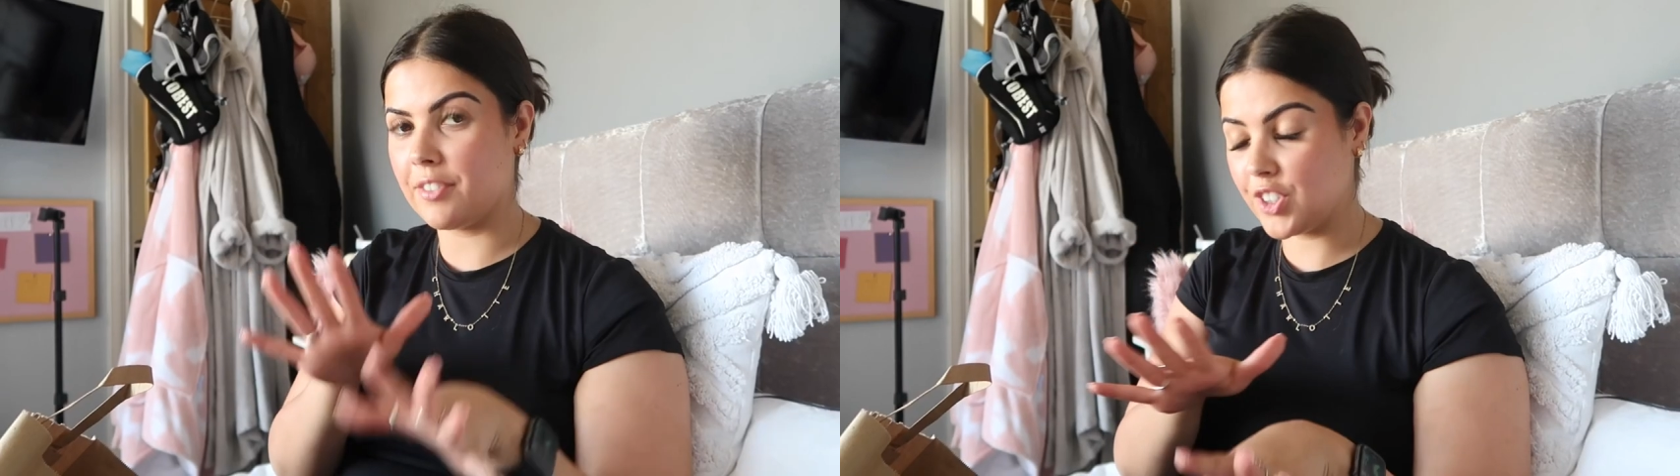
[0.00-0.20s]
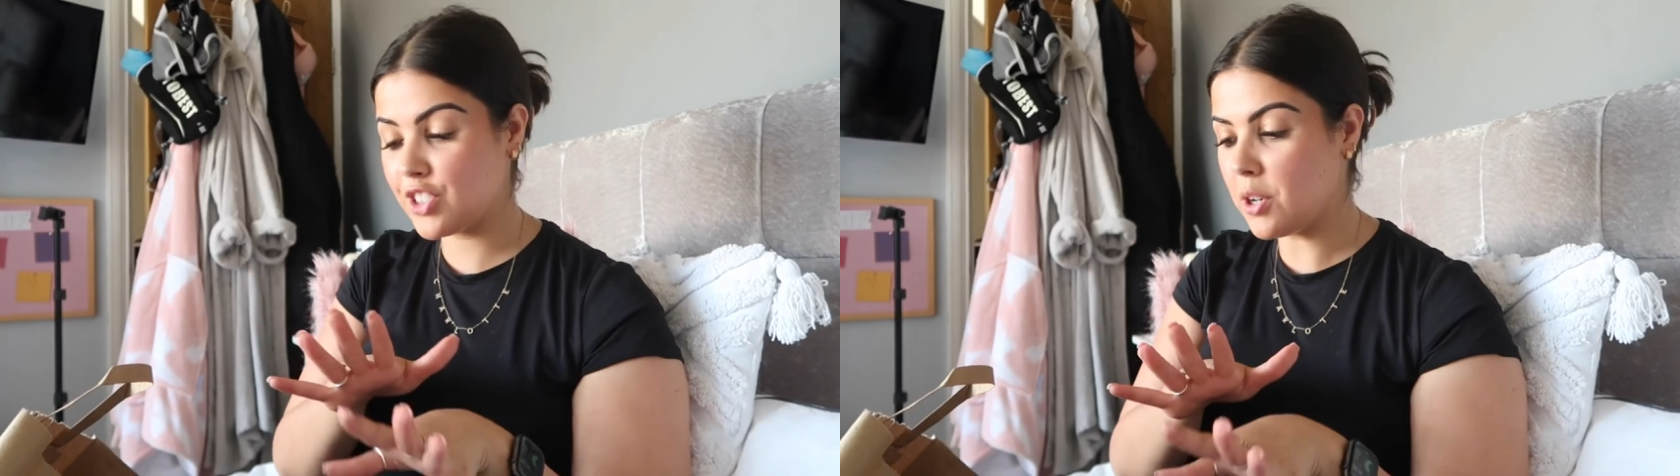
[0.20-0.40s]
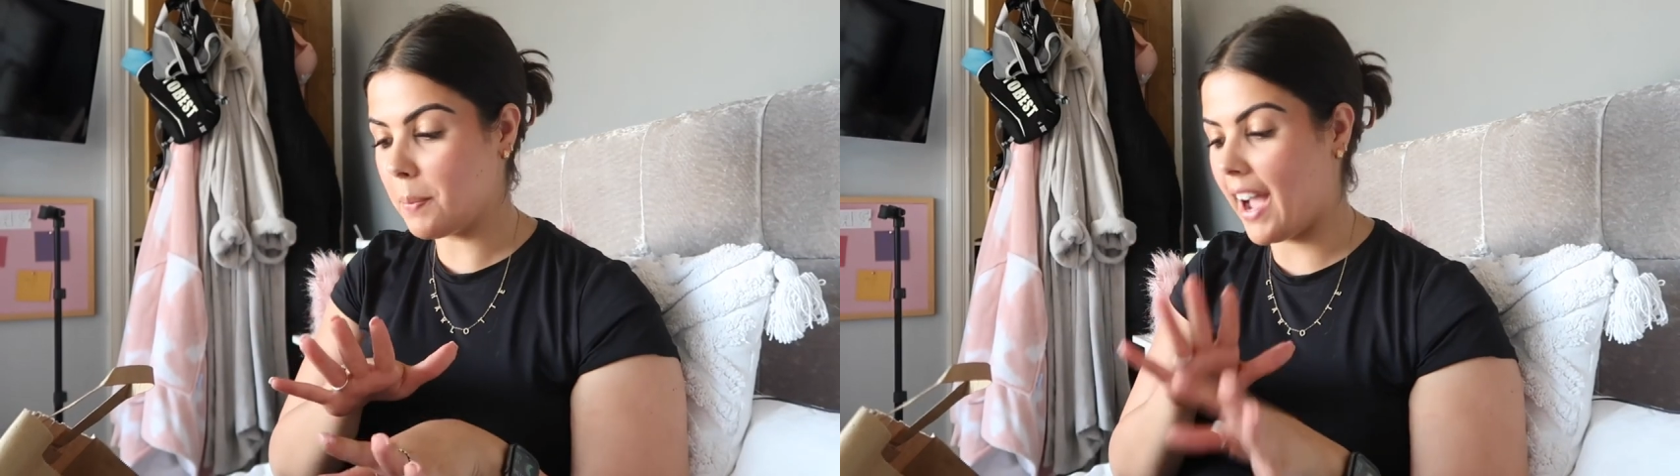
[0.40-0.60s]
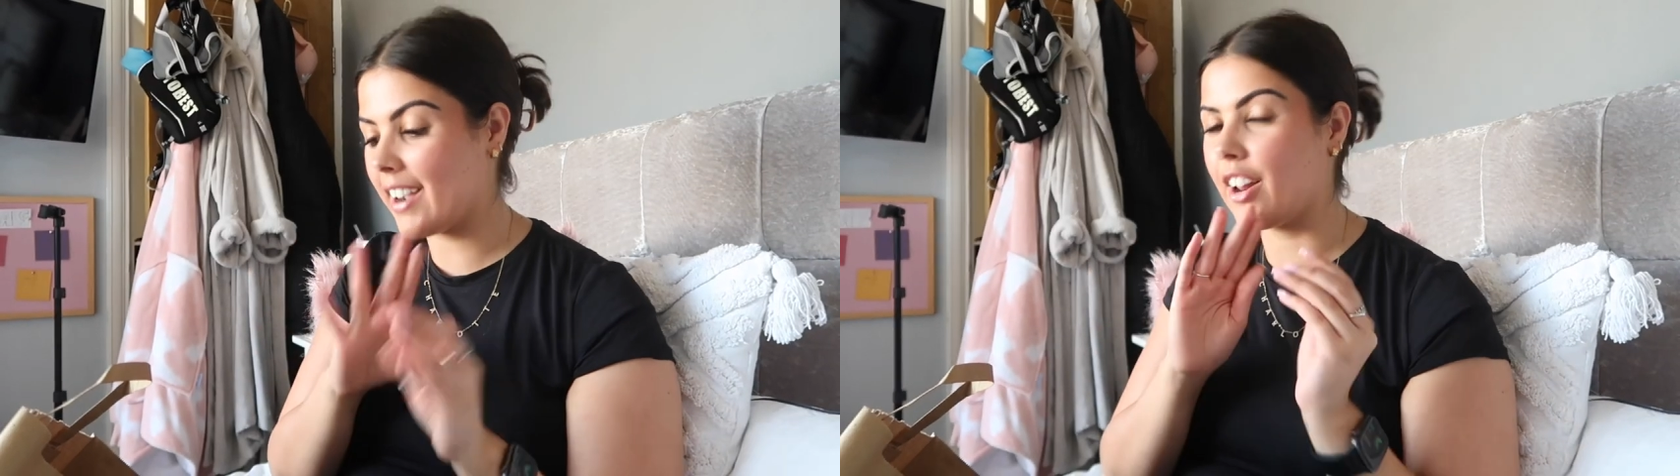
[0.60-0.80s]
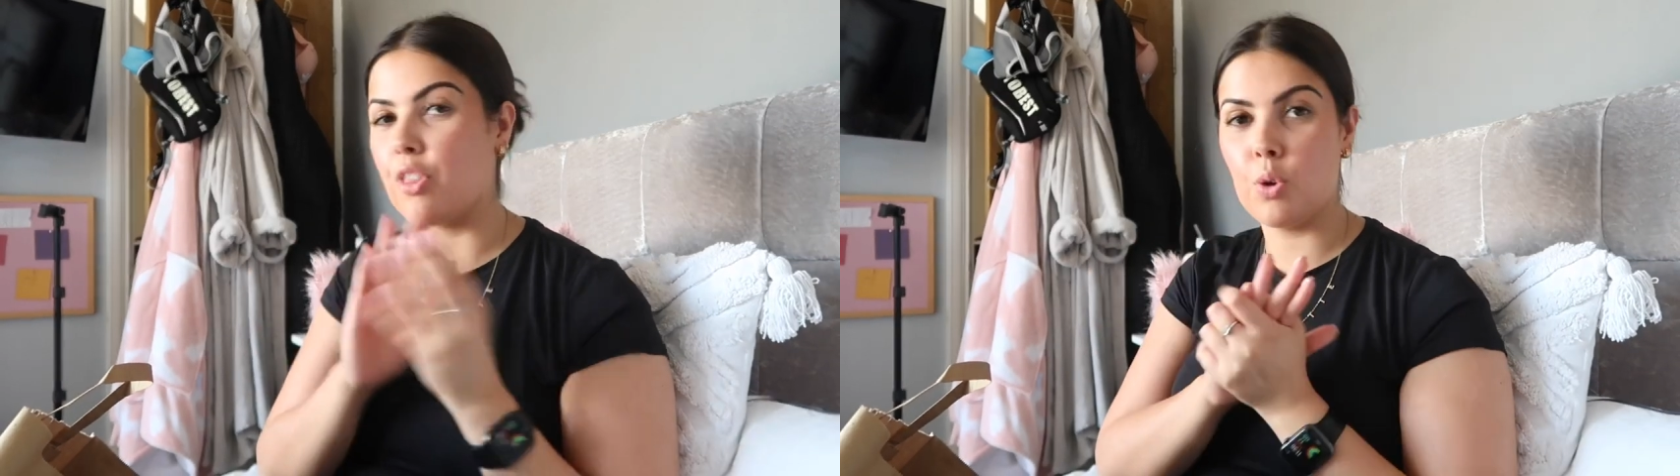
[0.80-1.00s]
I've just got
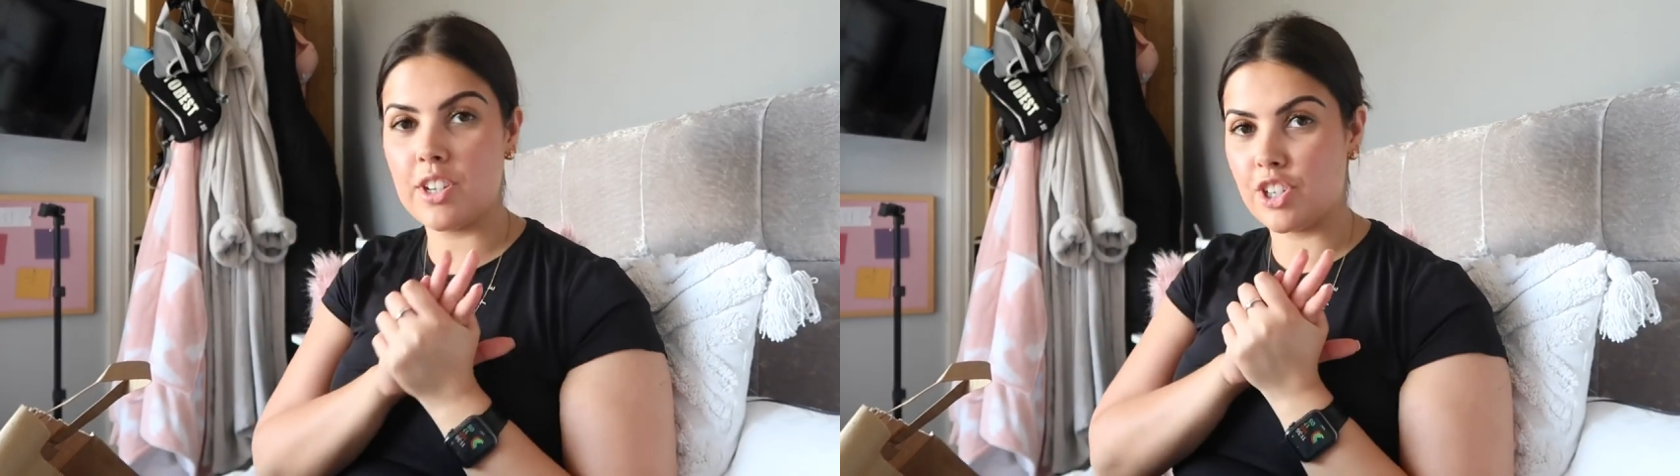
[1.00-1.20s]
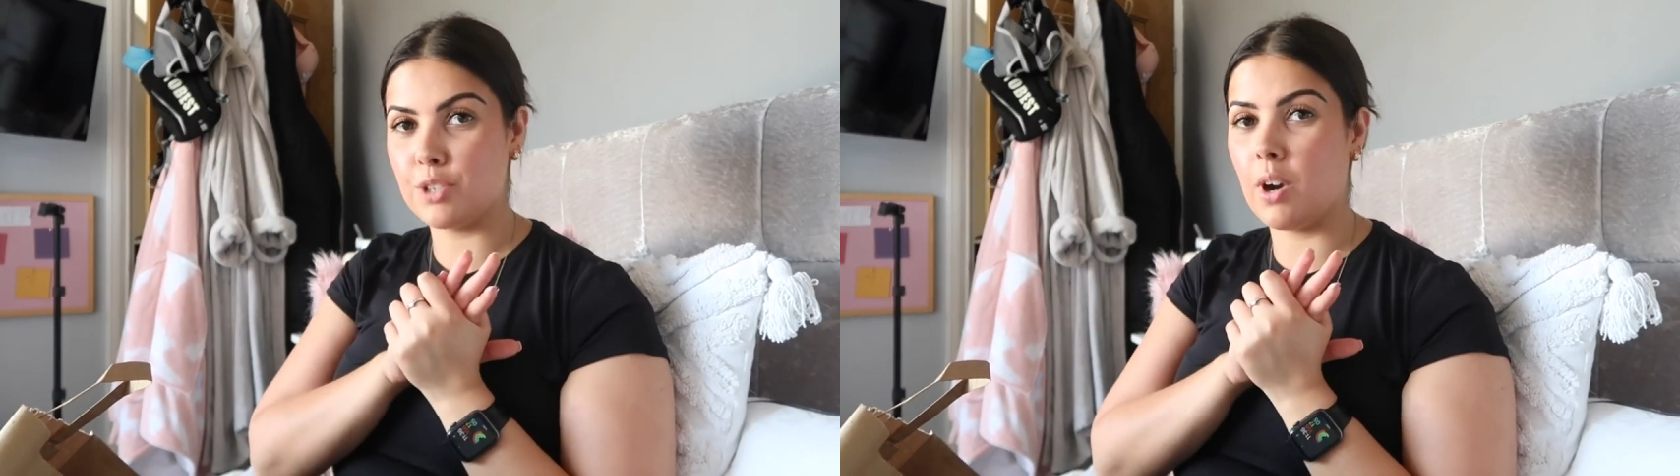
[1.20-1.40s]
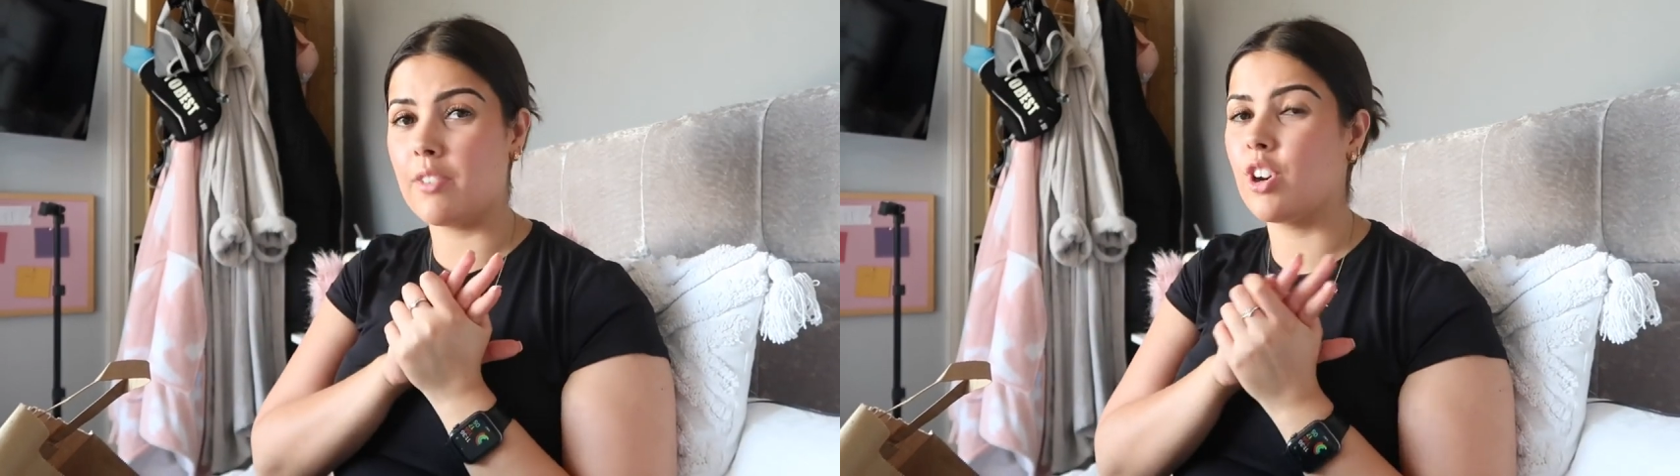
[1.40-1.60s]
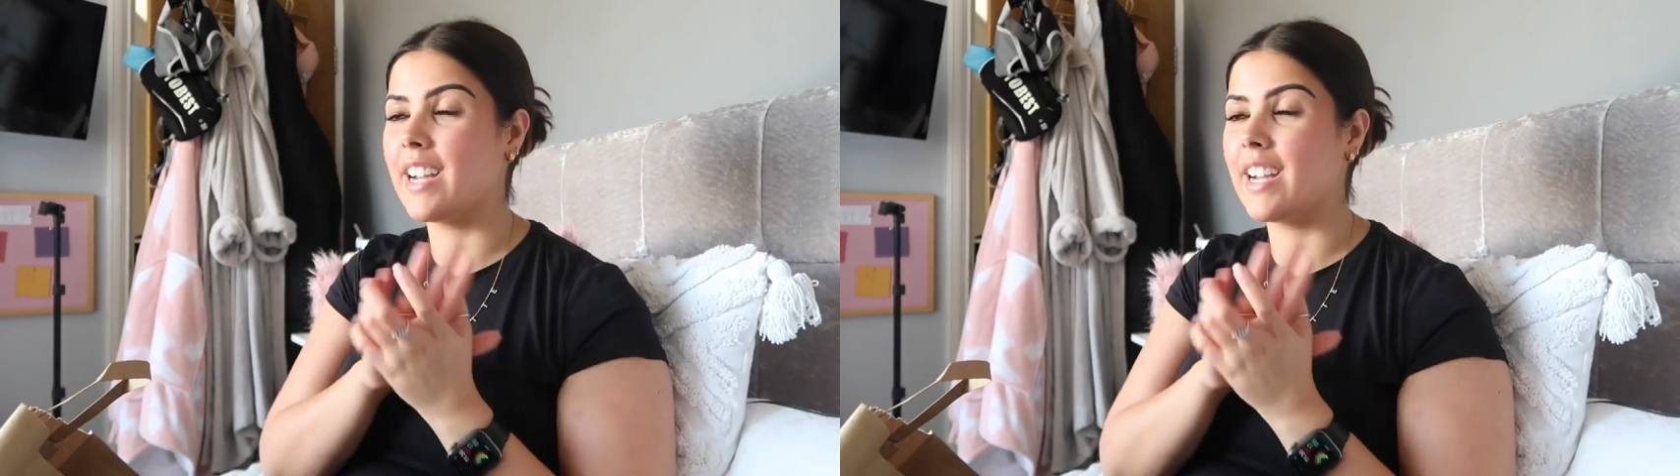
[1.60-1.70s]
back and I thought I'd show you what I've got.